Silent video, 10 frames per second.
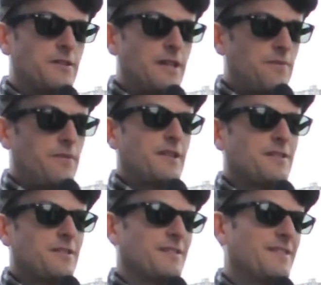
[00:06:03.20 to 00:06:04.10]
Dead
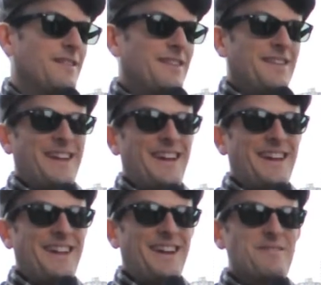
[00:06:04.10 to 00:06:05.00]
Fest,
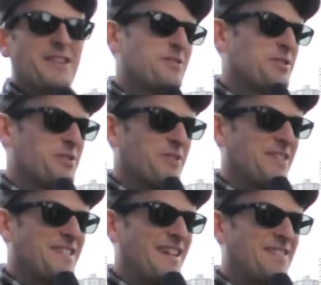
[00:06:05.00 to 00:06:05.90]
and I'm not too sure what the
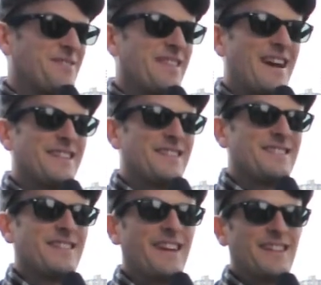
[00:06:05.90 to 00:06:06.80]
date for that is.
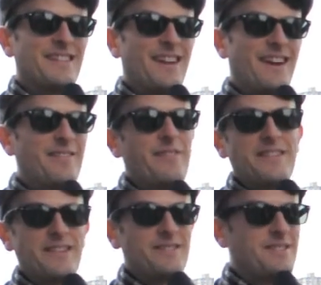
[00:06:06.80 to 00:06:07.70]
And I
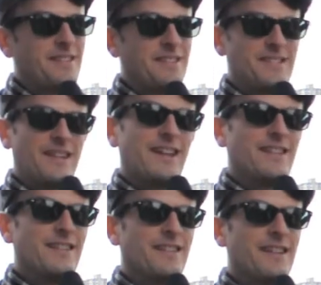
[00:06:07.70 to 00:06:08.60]
found out today
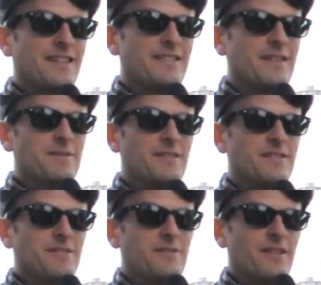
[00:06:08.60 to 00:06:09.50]
it got accepted
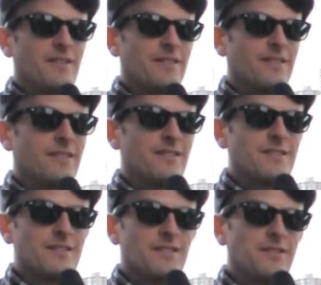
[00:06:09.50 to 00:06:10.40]
to,
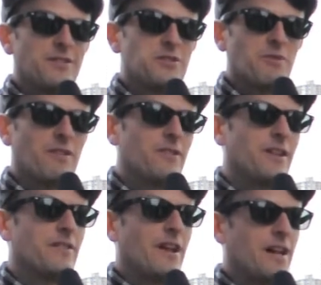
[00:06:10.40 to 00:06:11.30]
it's called the Toronto
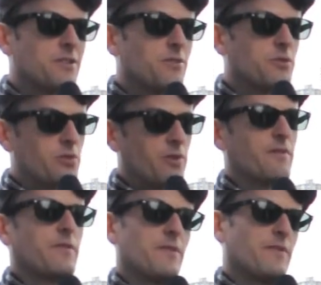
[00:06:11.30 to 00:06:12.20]
International Short
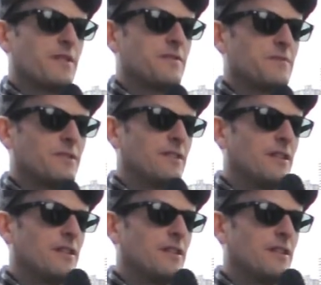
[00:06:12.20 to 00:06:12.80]
Film Festival.